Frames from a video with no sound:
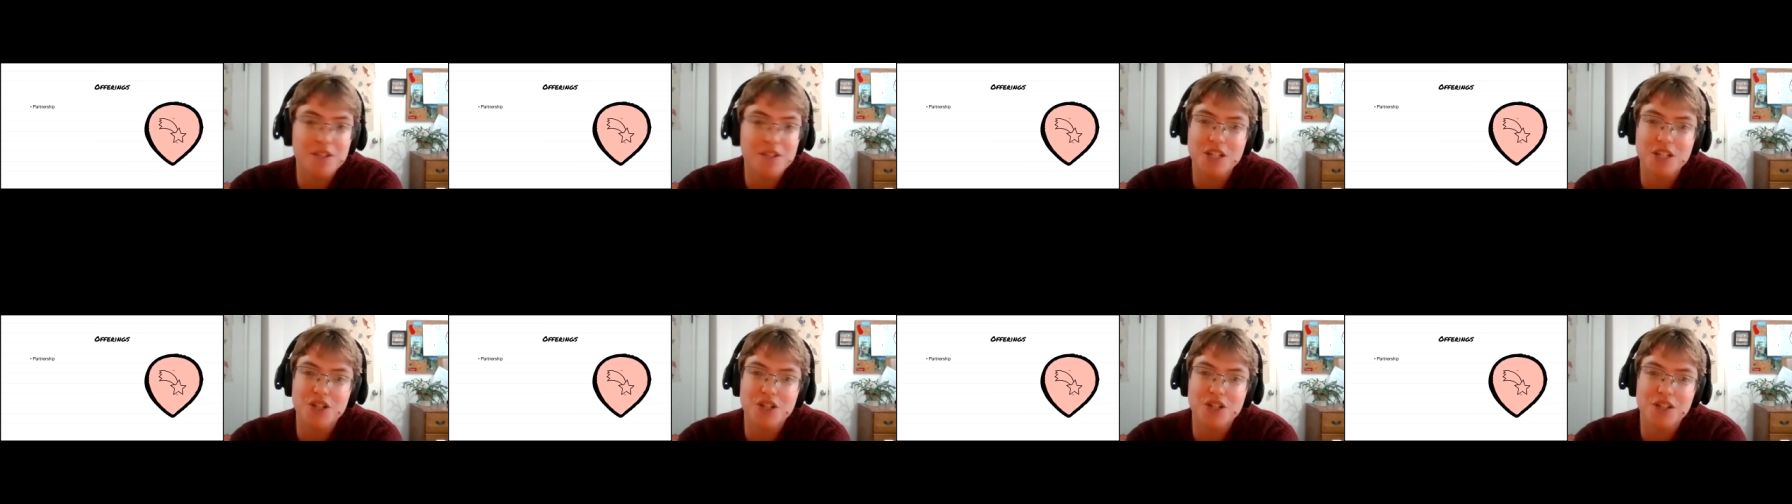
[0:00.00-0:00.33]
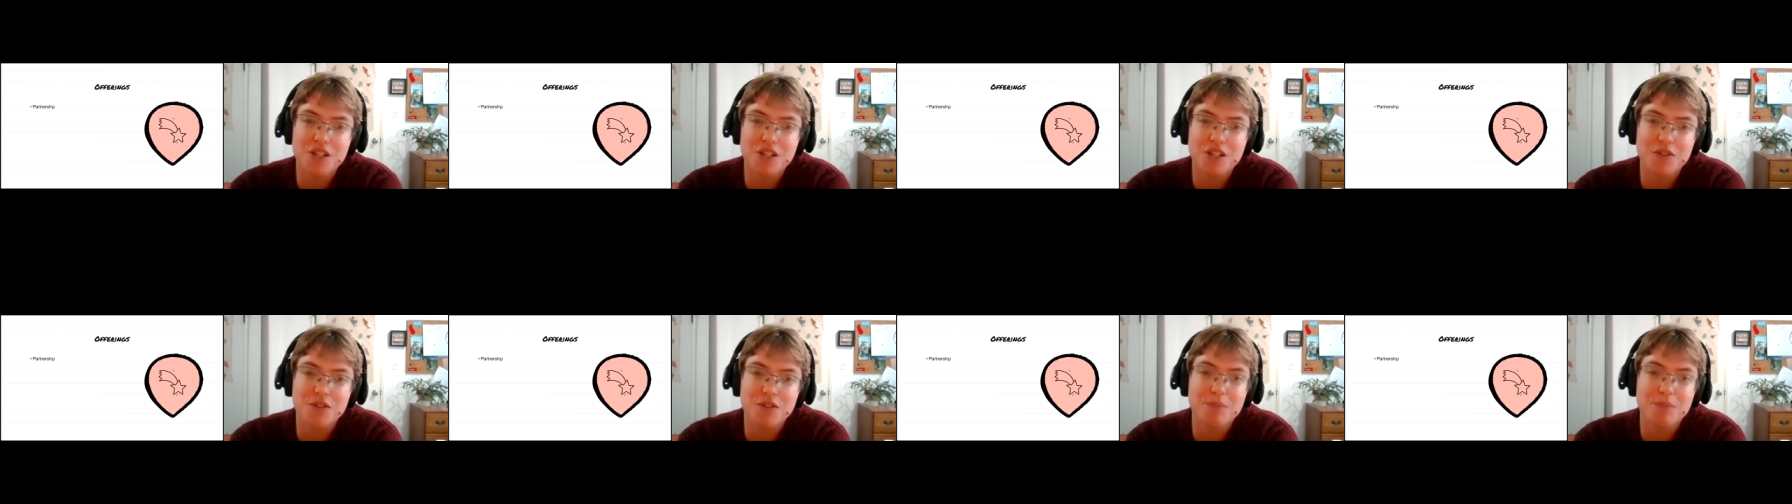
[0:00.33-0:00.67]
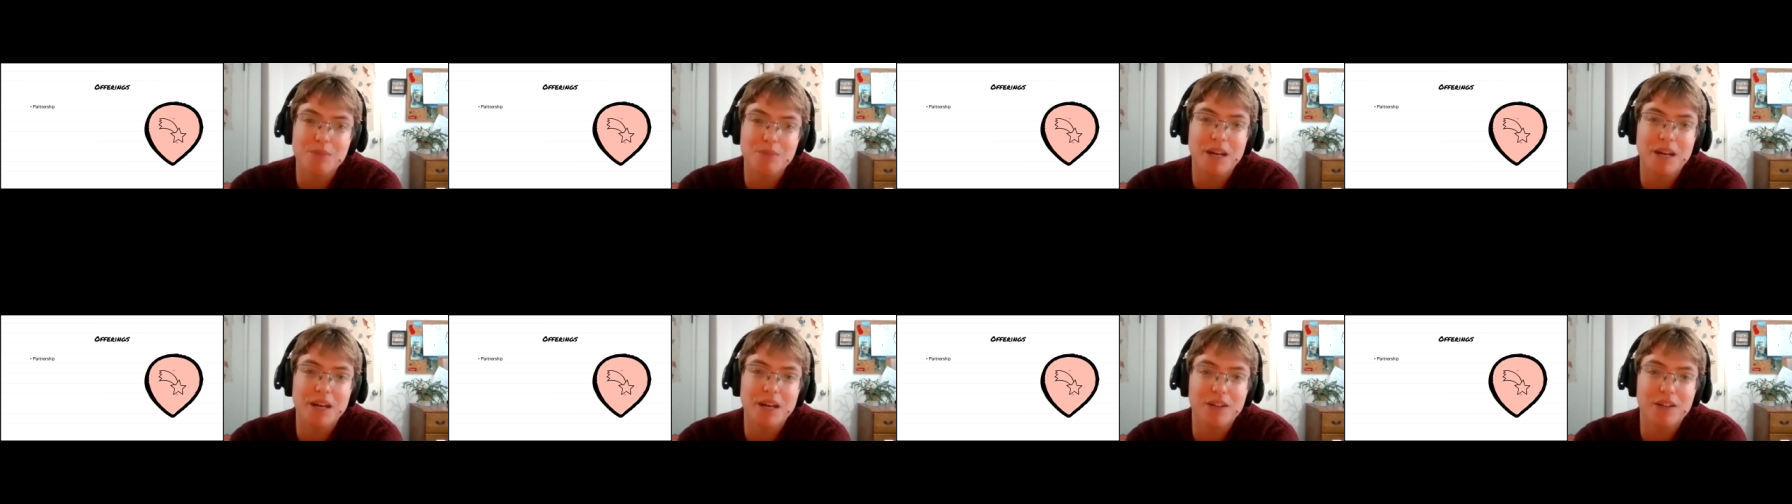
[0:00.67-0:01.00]
teachings from
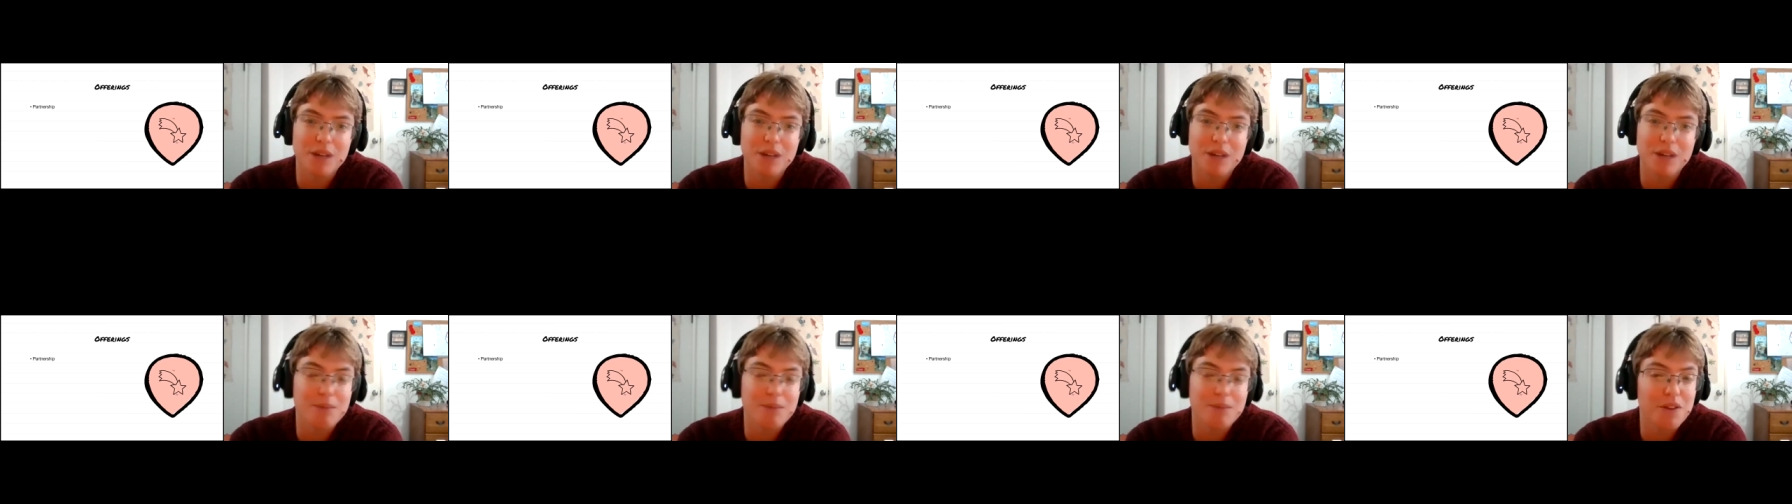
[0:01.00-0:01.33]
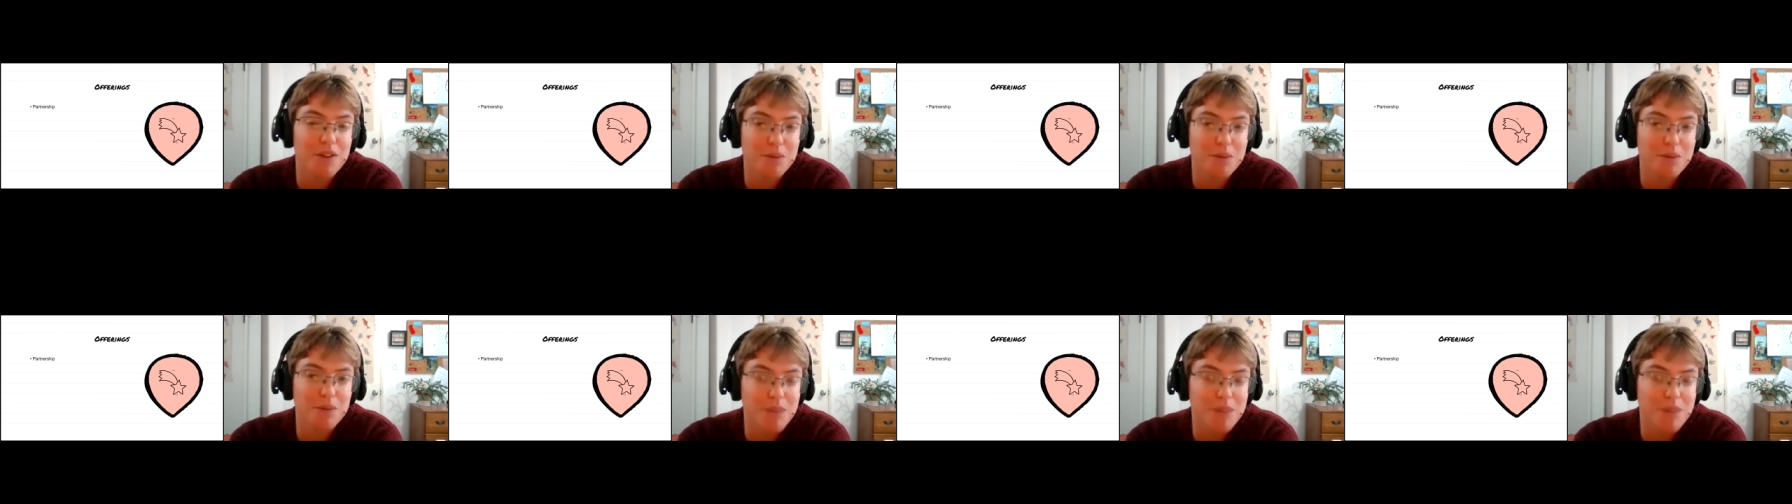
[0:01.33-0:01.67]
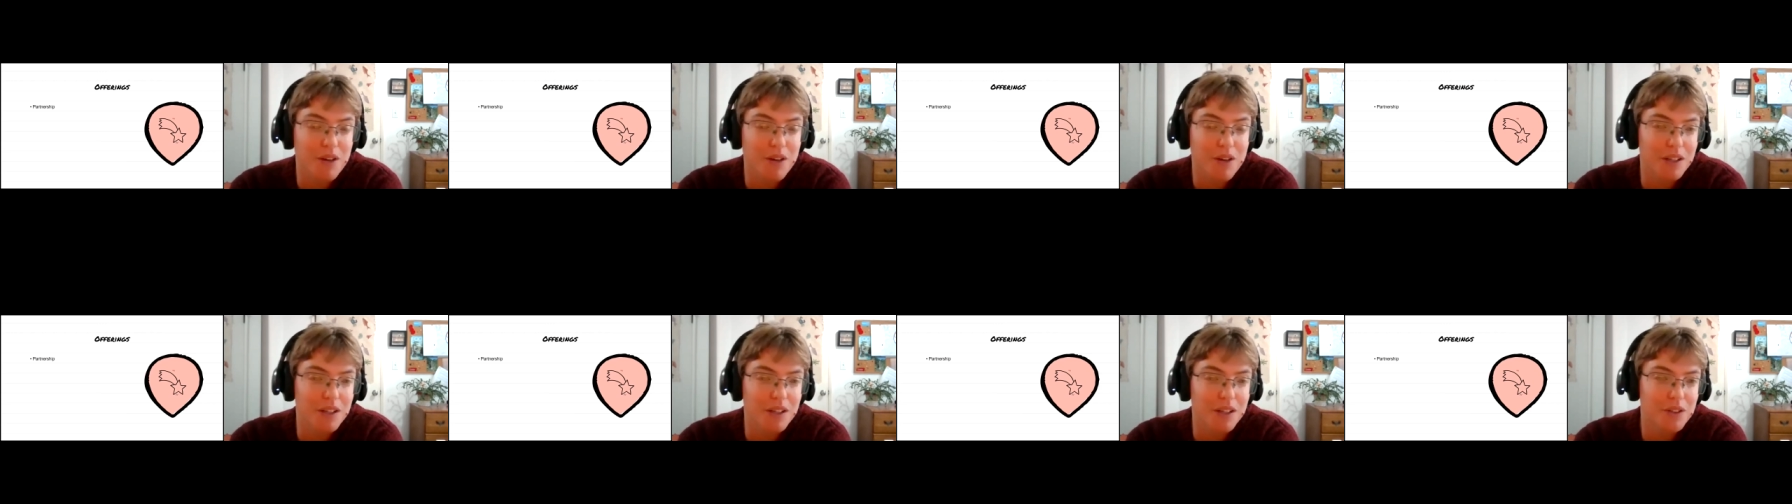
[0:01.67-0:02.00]
my grandmother,
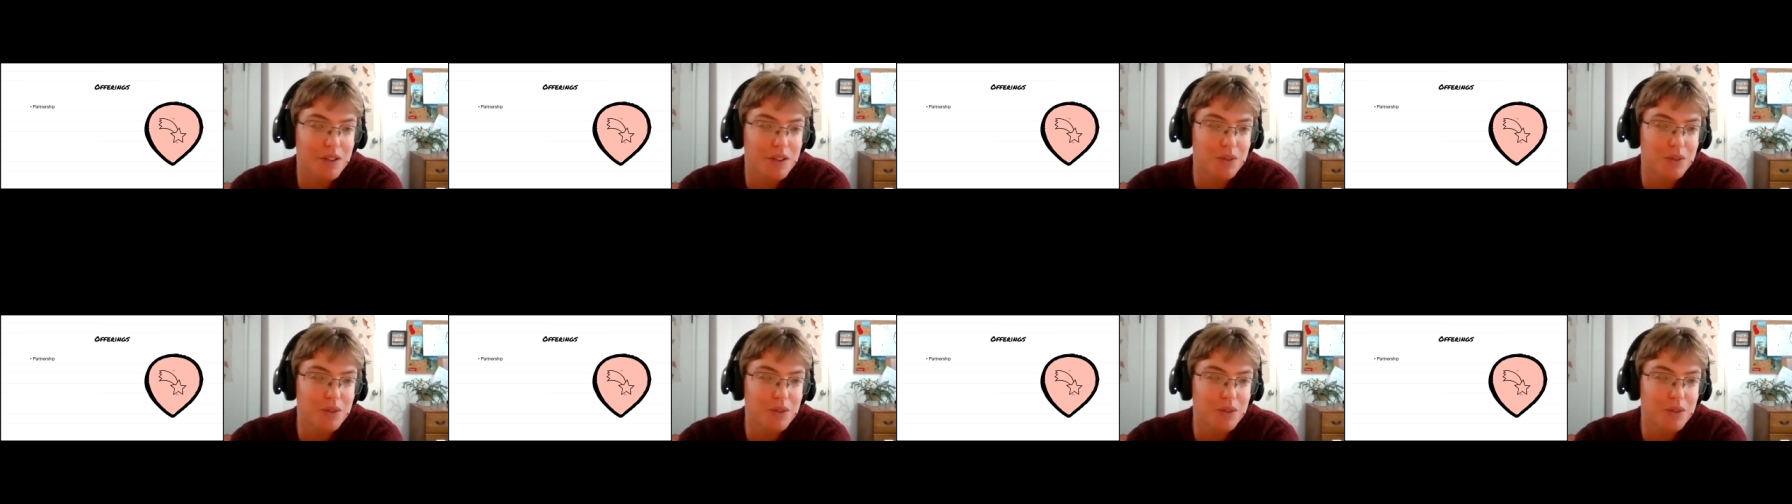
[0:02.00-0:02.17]
Marion,